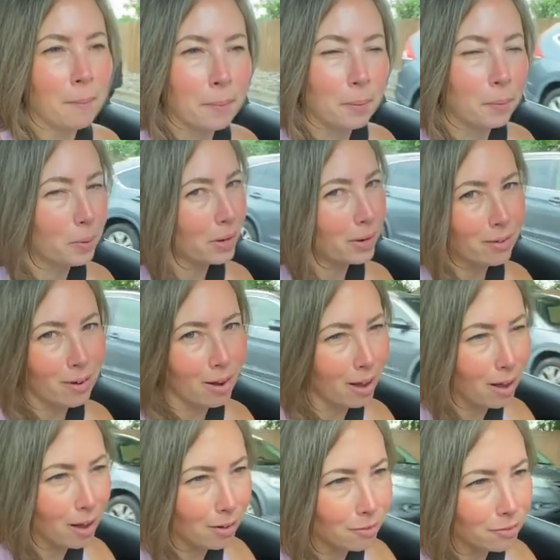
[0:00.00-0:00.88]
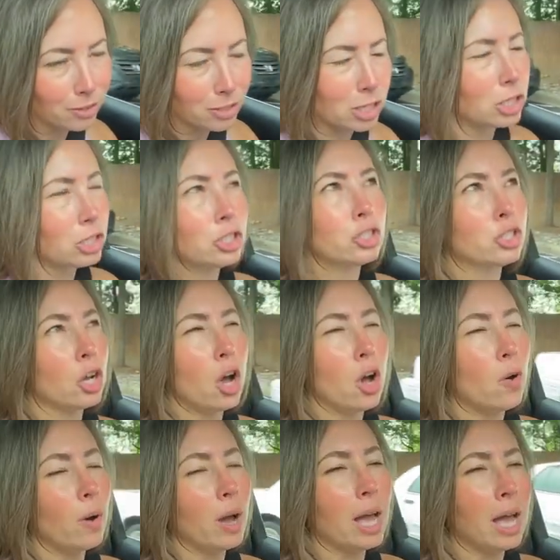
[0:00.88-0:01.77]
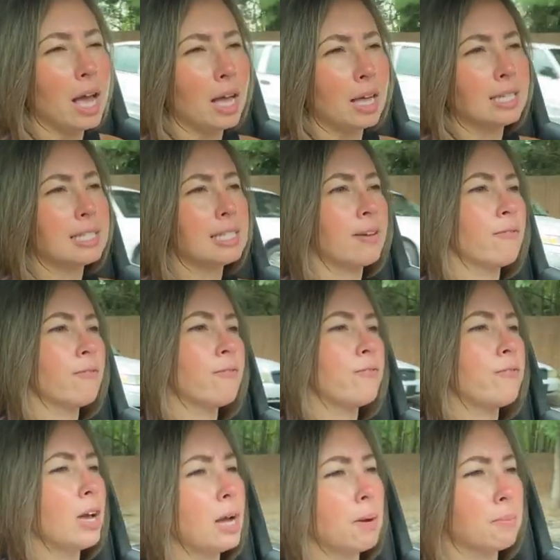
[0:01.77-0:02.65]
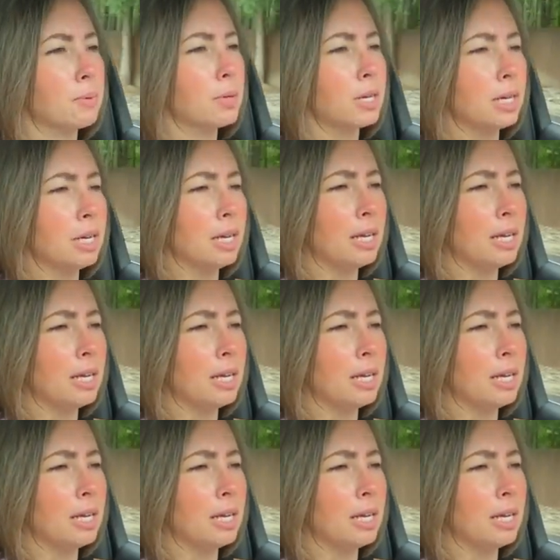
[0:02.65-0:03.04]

We're off to Joann's Fabrics.